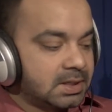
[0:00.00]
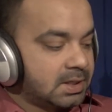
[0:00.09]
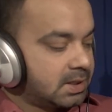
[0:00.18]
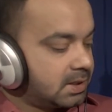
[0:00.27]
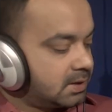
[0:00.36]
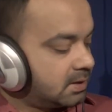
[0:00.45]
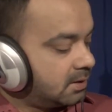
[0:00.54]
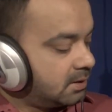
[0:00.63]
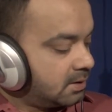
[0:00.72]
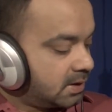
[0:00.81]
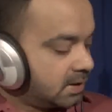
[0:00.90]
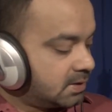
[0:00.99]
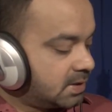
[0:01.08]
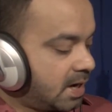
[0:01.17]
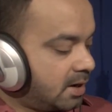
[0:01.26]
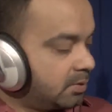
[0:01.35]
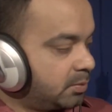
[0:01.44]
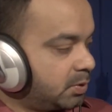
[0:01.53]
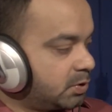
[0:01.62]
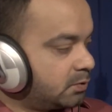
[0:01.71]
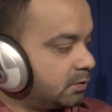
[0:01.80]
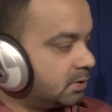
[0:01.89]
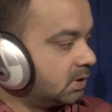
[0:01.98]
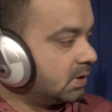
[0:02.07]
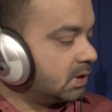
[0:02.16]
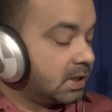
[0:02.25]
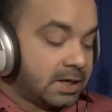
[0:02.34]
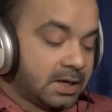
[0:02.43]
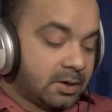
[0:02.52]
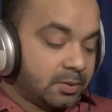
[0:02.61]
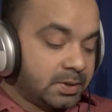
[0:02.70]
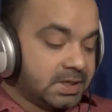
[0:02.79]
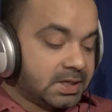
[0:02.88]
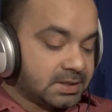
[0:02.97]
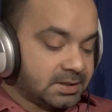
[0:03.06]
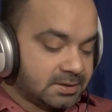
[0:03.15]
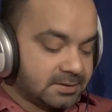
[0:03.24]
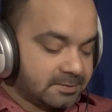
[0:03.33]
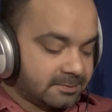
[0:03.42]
And Kate, have a beautiful weekend.